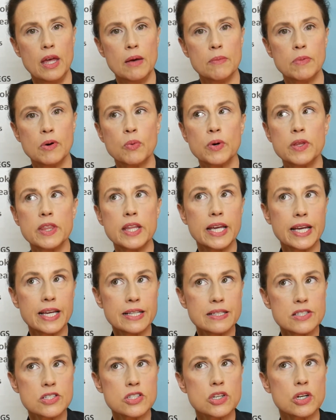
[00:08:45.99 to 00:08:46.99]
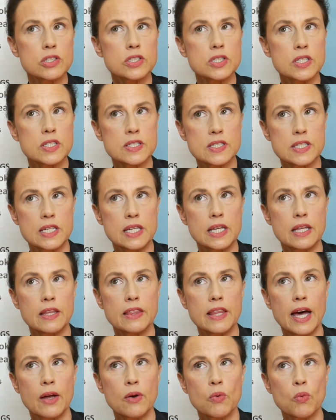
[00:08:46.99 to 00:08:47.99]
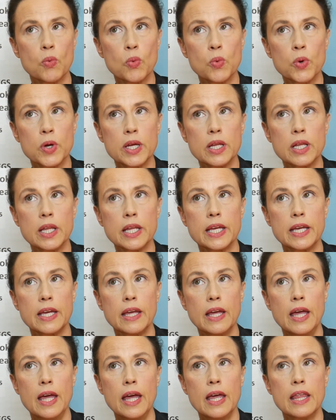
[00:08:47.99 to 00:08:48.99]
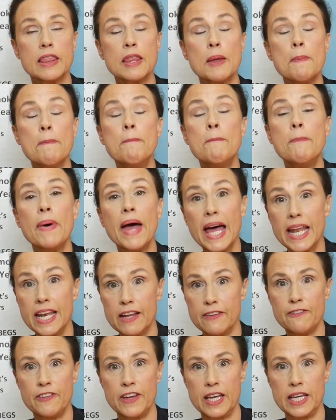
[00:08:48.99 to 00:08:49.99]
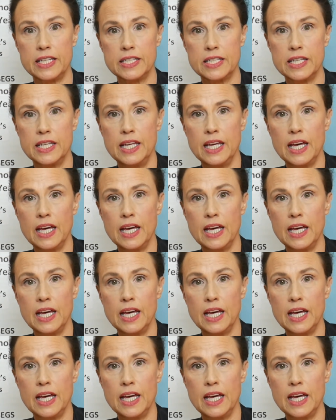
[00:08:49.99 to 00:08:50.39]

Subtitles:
But when they can start to see that really the benefit